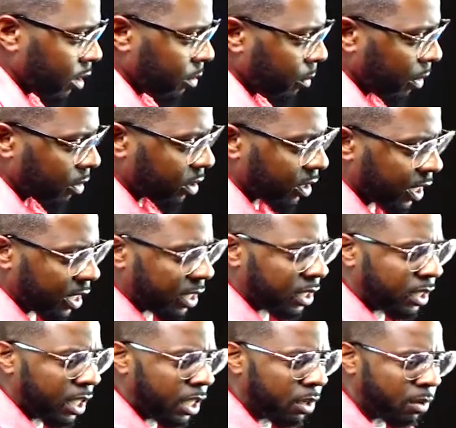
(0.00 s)
most
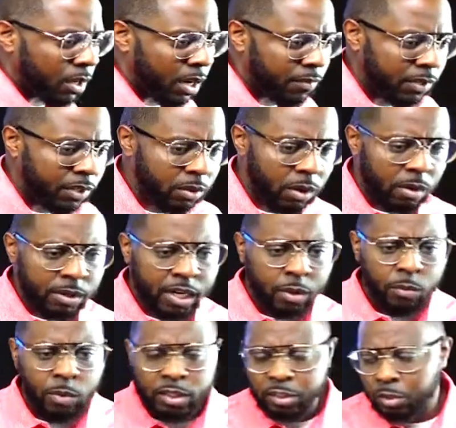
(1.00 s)
serious thing you can ever do. I don't
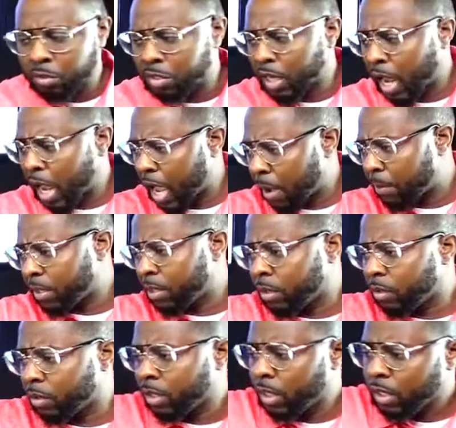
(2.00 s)
care what your job and
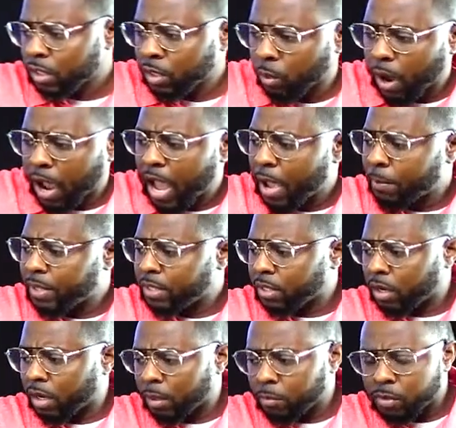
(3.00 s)
your your hobbies
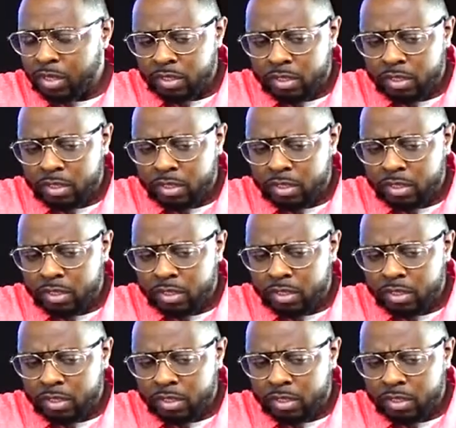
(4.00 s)
are, boy.